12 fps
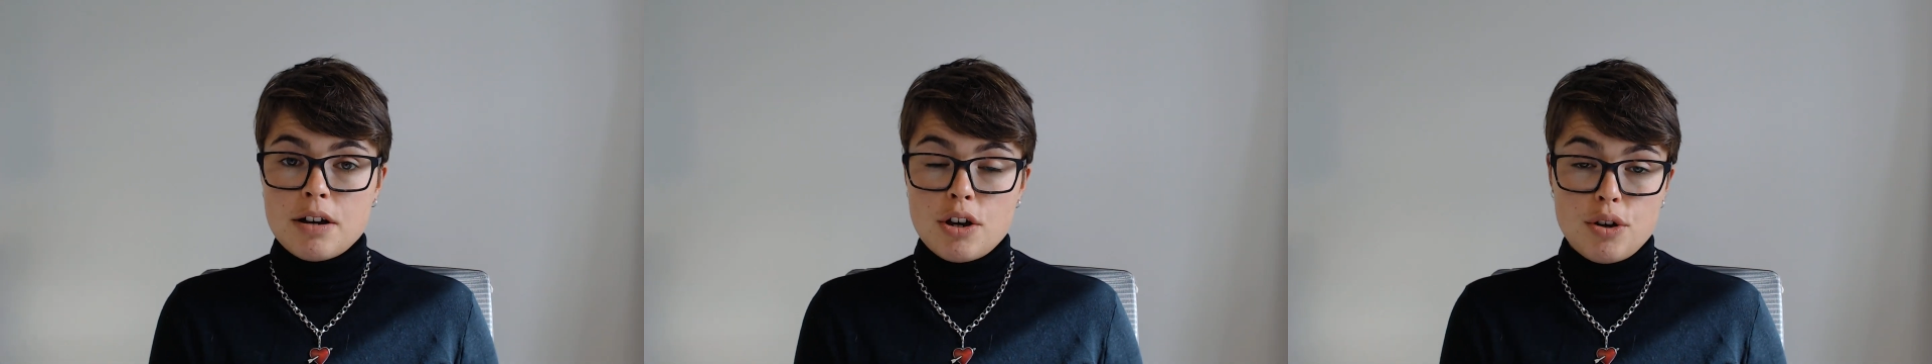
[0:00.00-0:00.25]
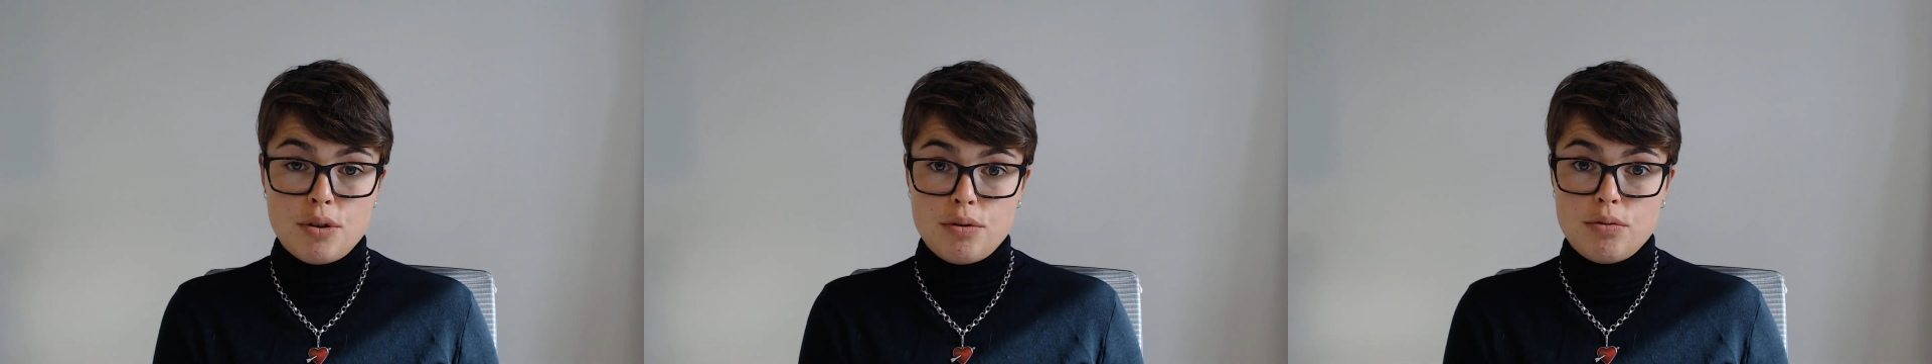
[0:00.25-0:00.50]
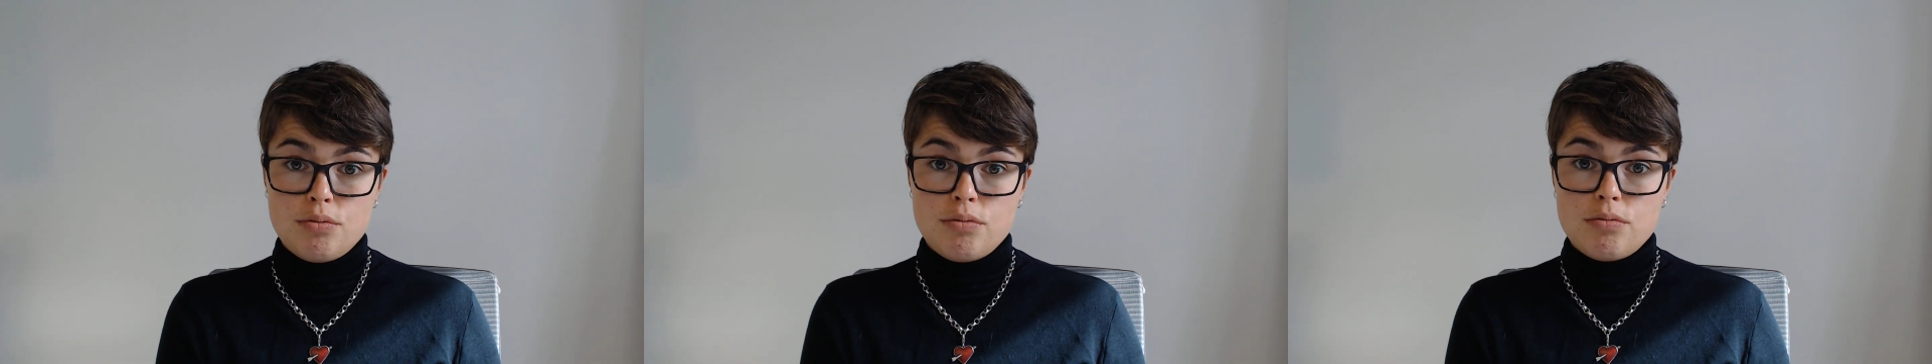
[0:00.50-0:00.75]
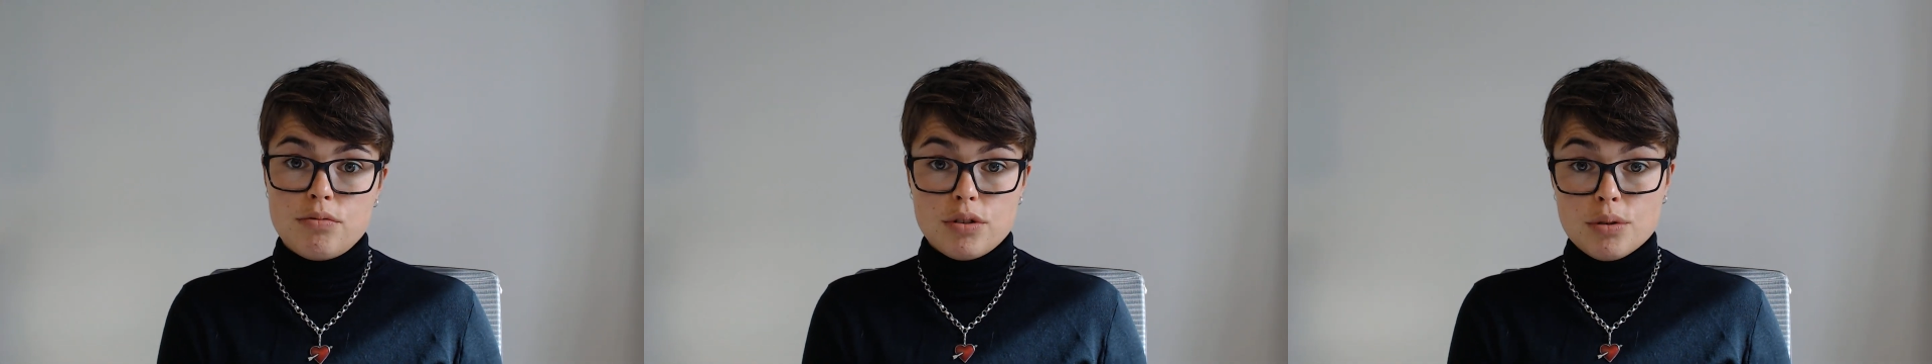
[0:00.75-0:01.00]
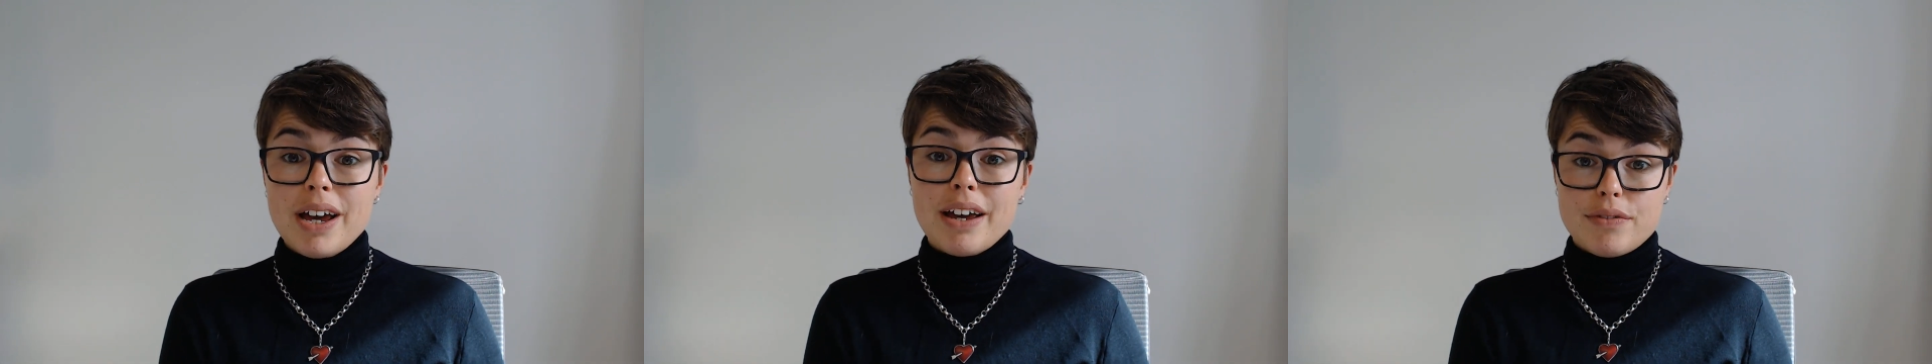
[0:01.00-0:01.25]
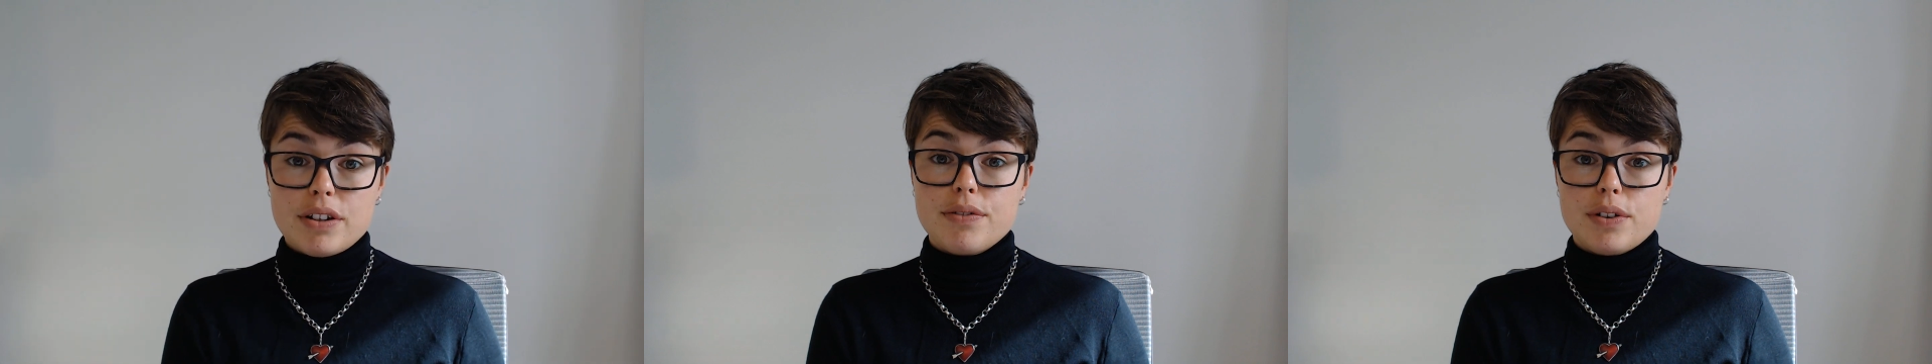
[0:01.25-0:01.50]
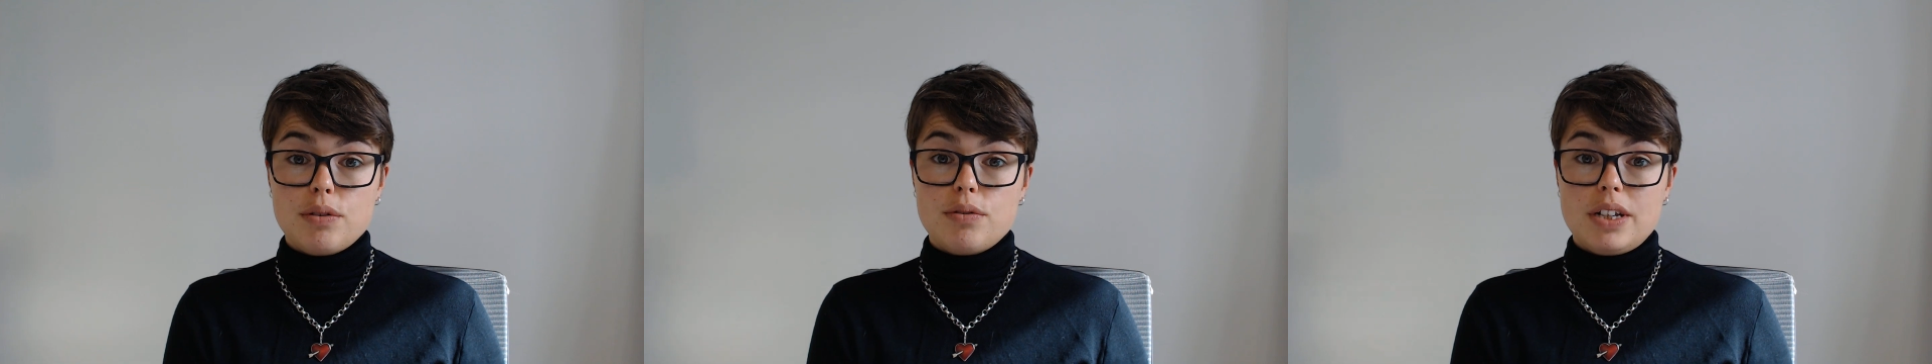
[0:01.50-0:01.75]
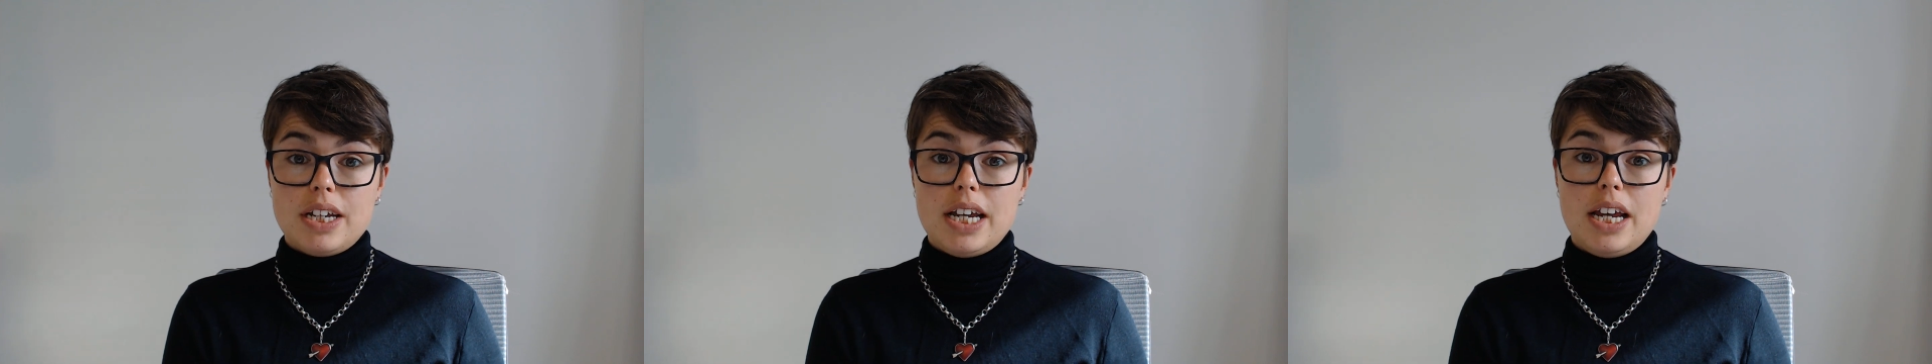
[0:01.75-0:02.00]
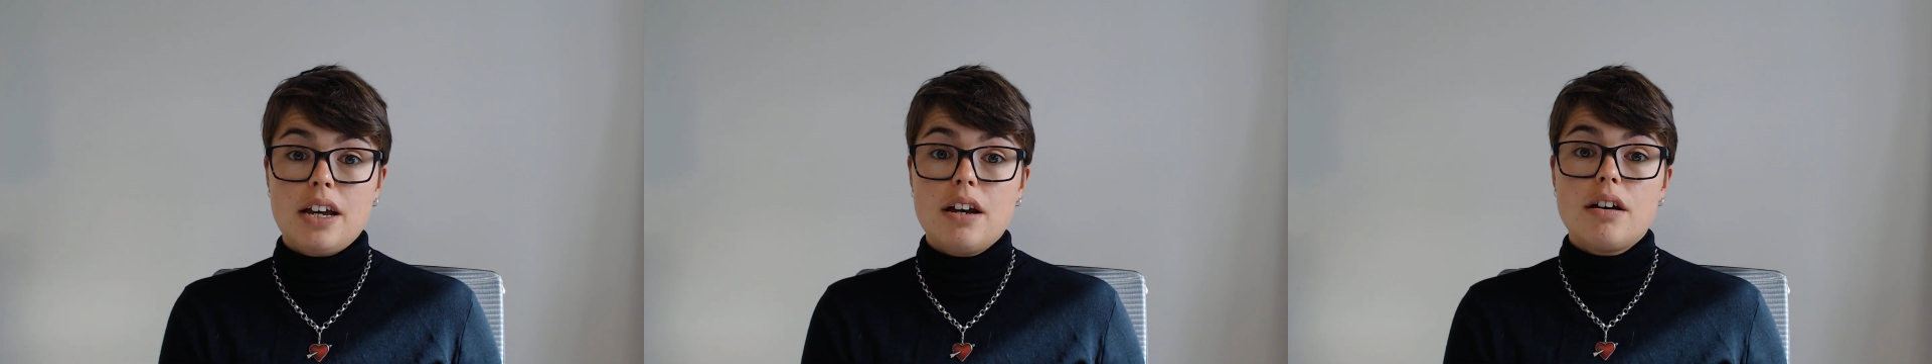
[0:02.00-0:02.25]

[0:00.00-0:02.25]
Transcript: who do have difficulty